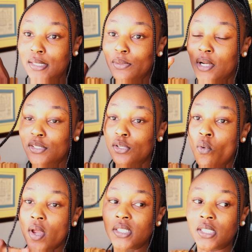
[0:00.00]
so let's
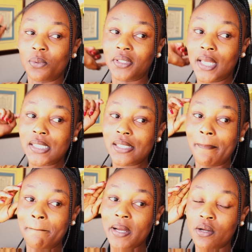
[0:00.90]
go and see what that's
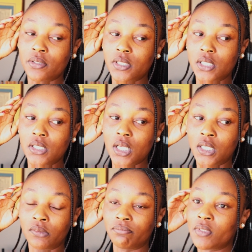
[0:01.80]
about, and
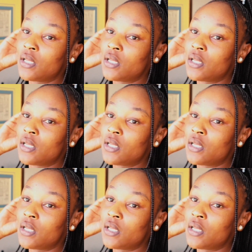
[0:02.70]
then